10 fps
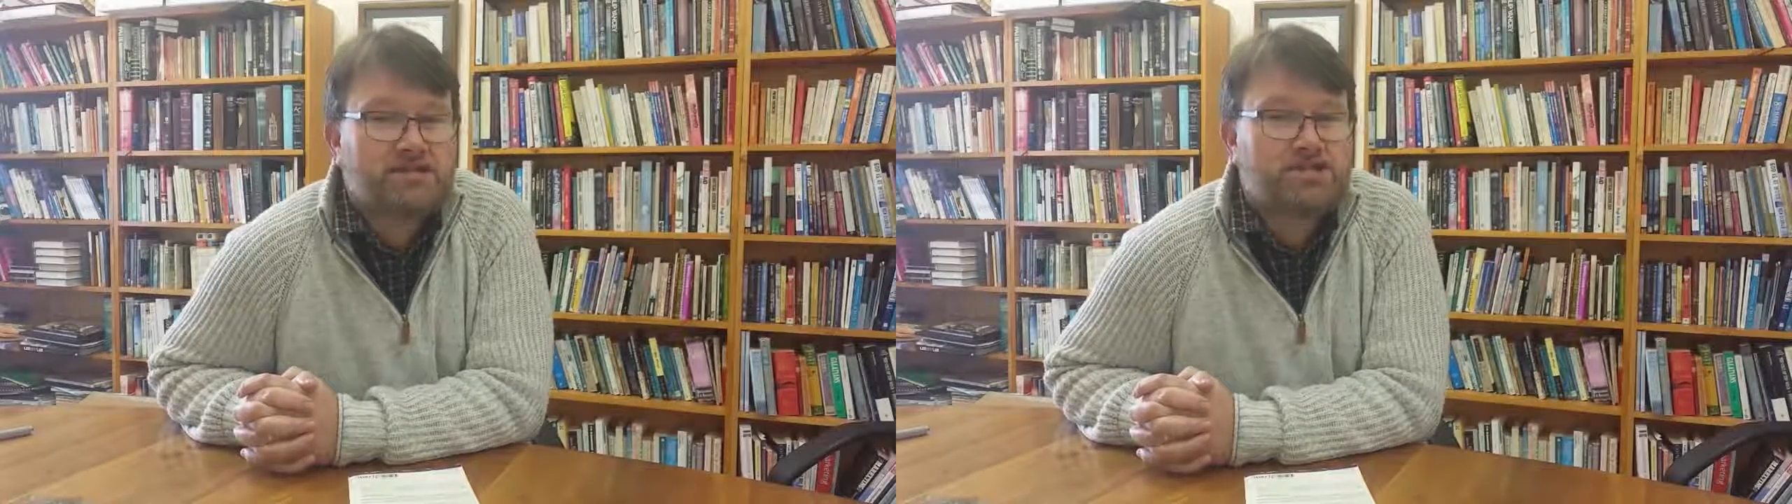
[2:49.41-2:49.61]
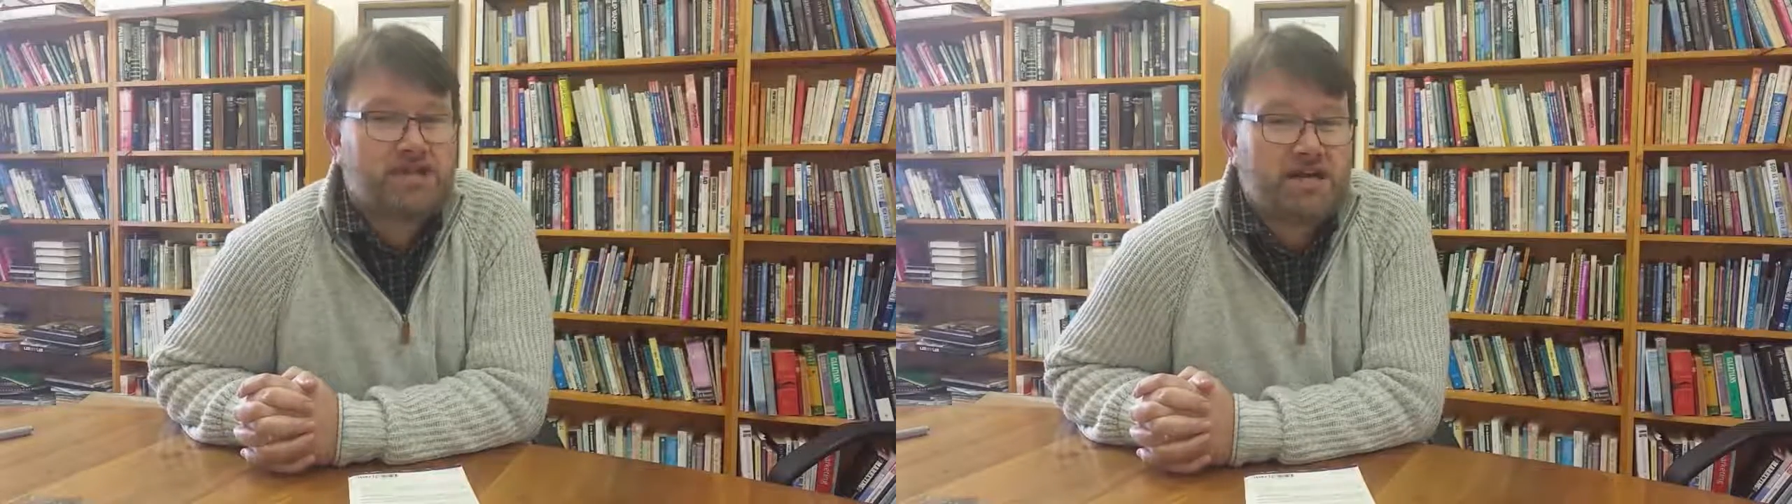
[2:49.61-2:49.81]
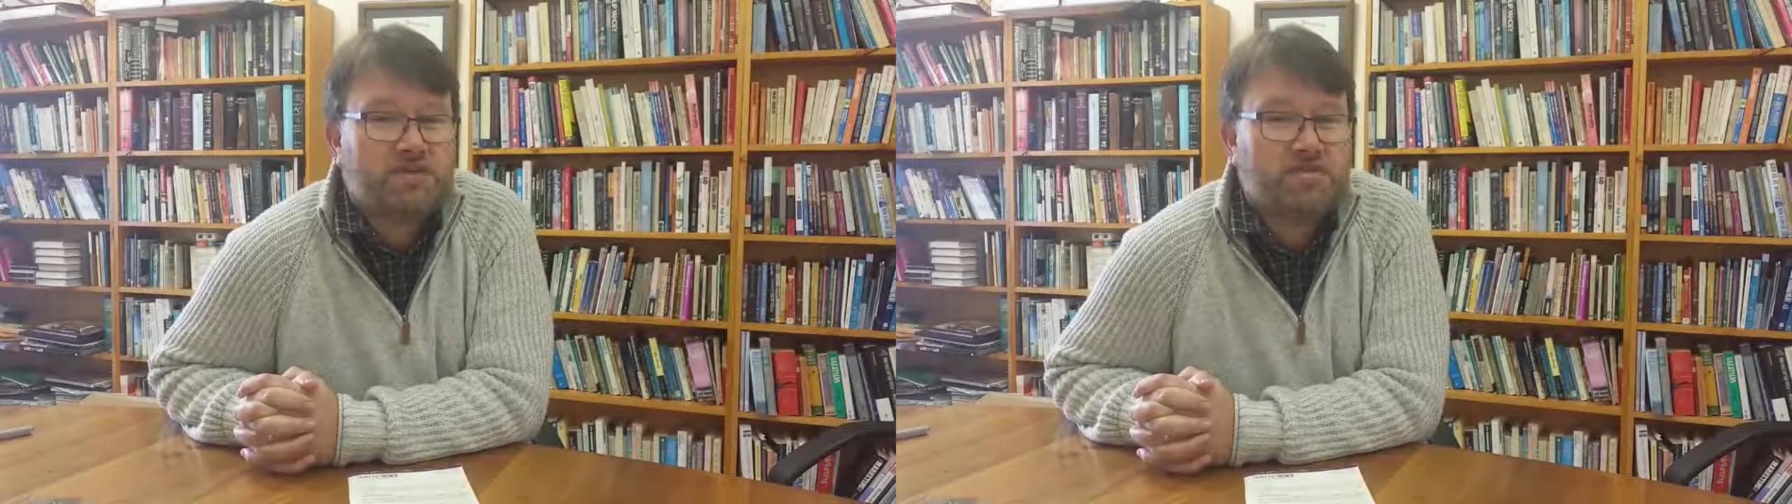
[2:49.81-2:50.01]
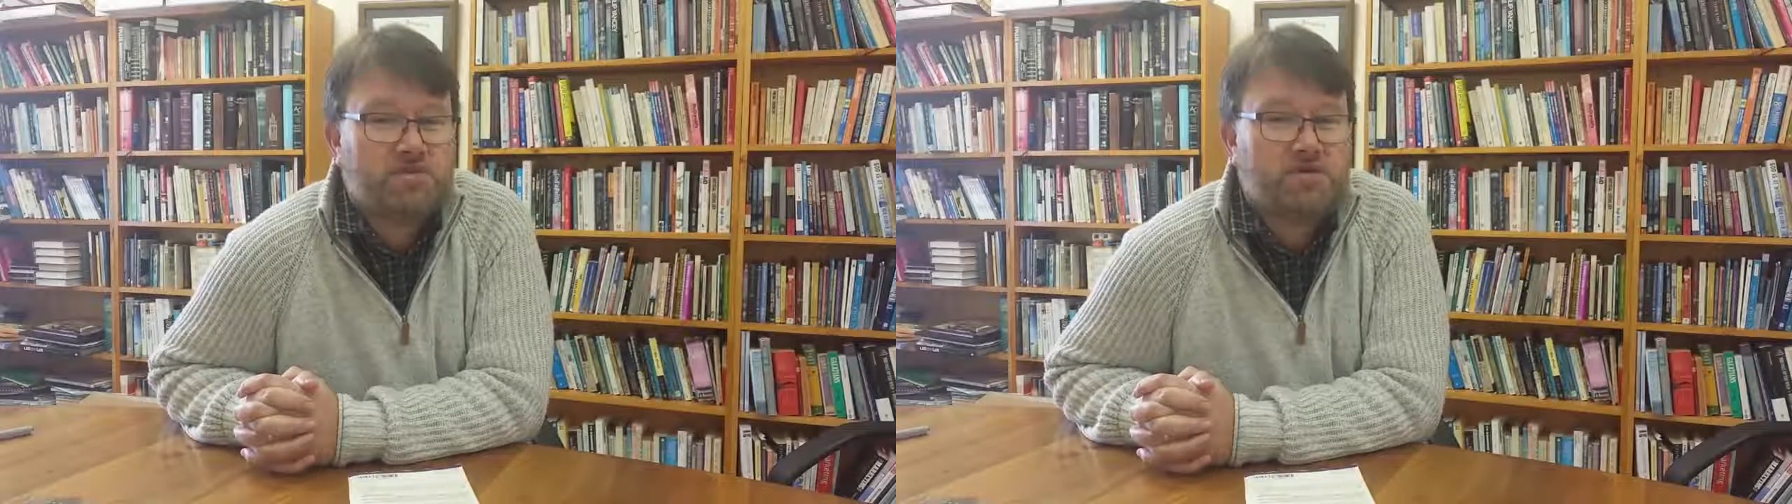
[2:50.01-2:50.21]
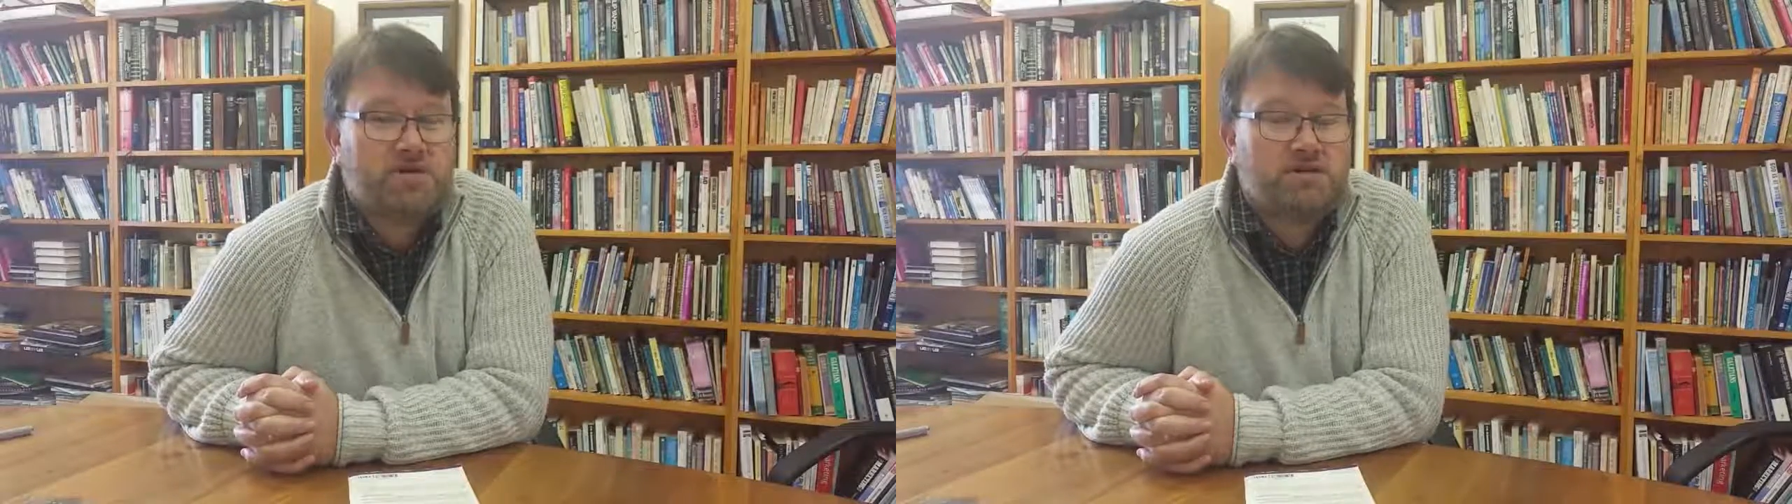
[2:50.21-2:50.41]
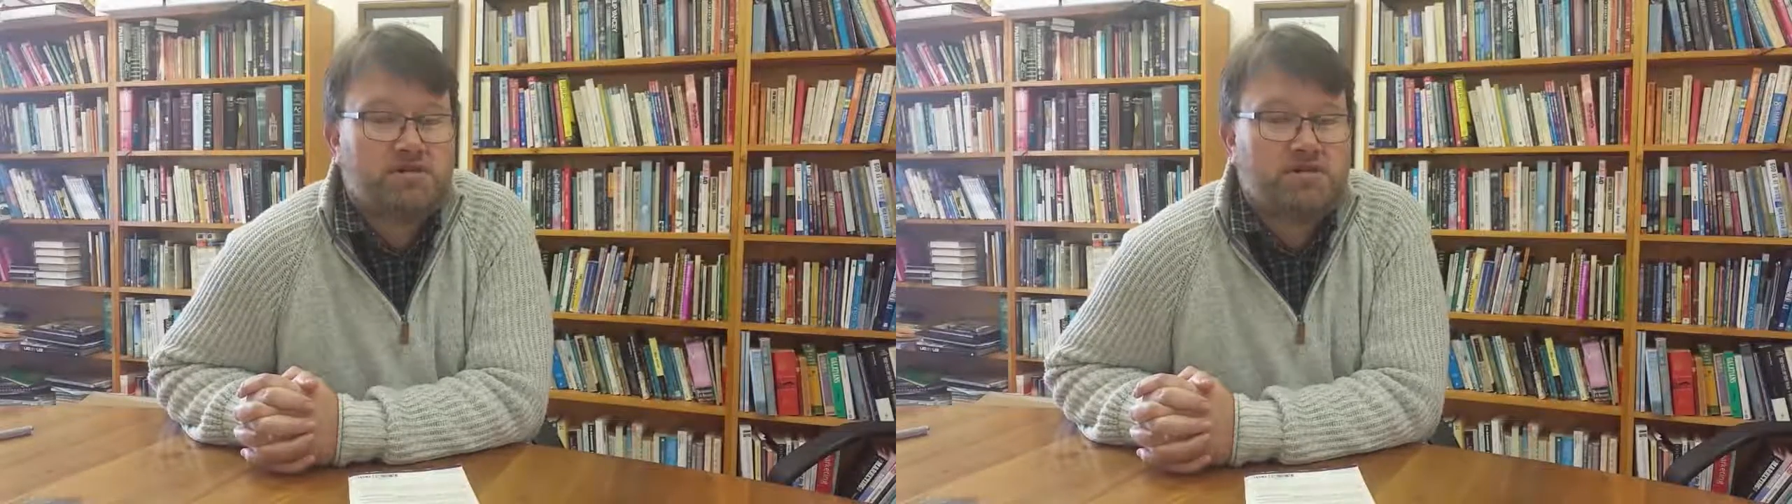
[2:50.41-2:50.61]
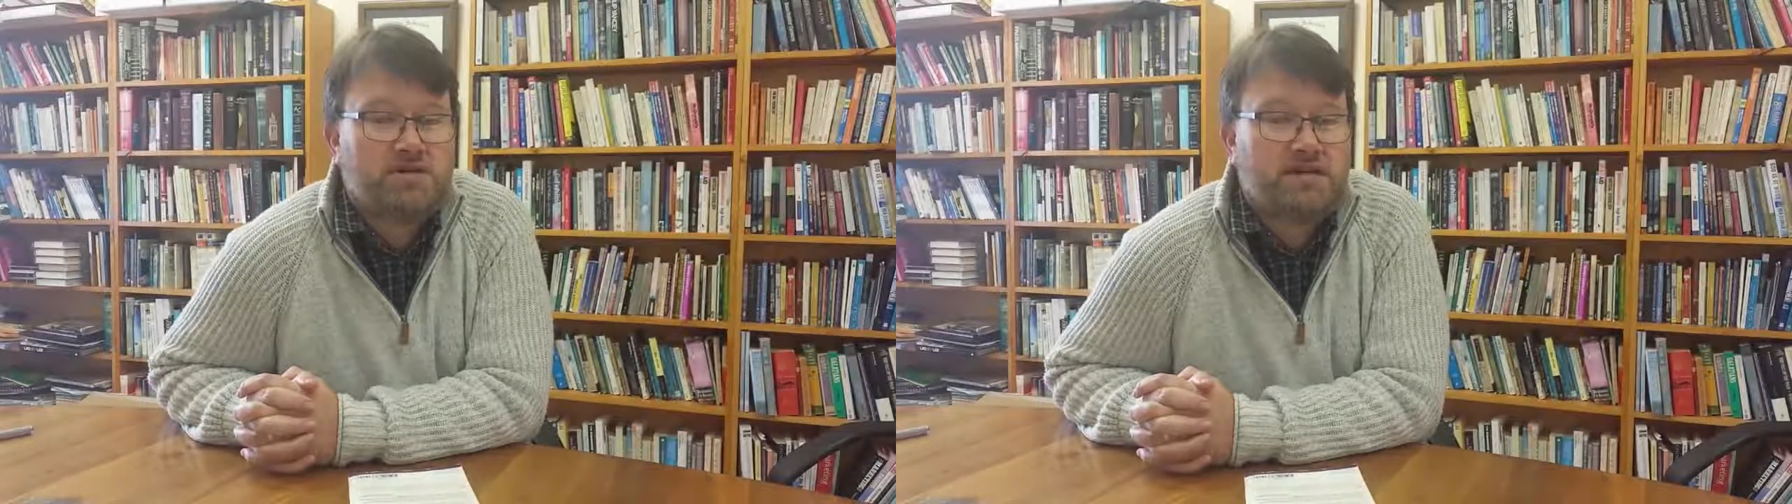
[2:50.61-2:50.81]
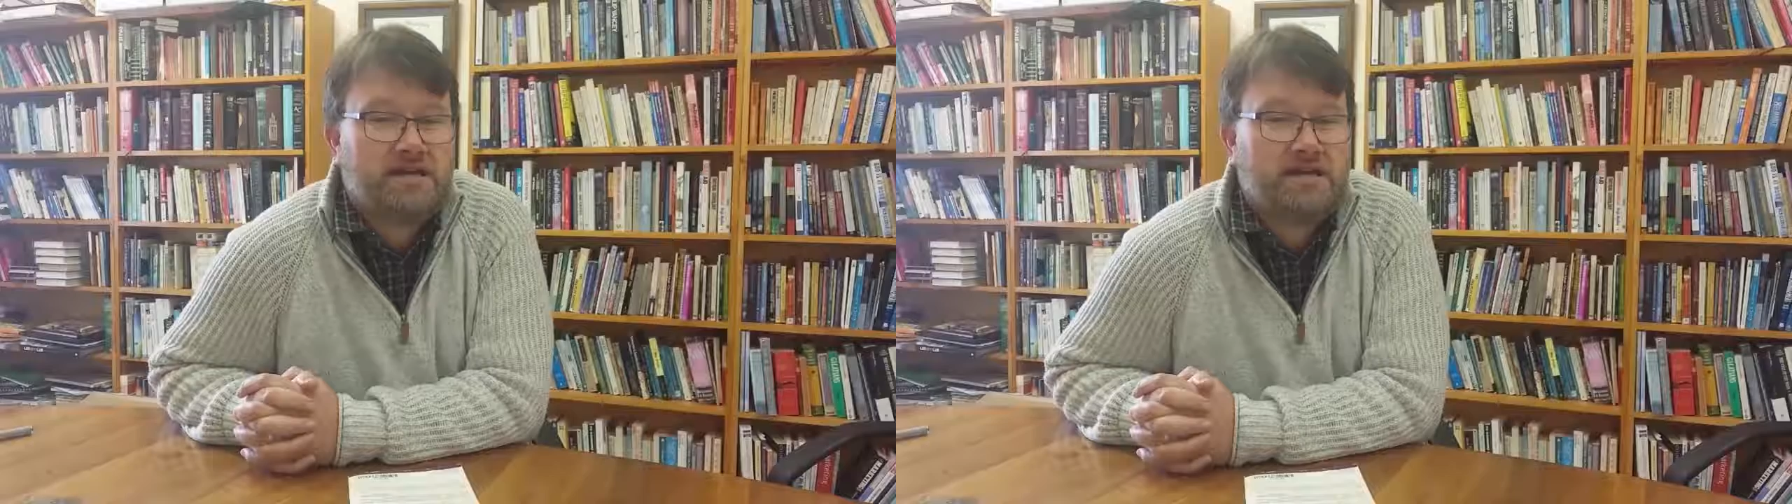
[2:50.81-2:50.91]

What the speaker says: changed the world.